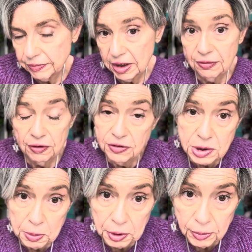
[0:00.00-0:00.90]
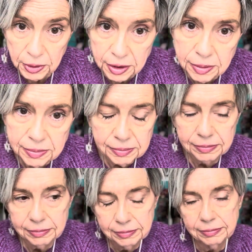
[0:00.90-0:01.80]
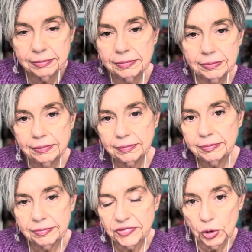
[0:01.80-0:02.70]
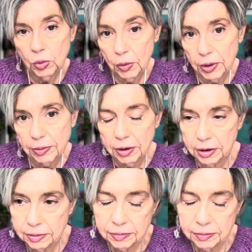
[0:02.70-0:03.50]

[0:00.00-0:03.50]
even if it's a pretty wig. So what went wrong?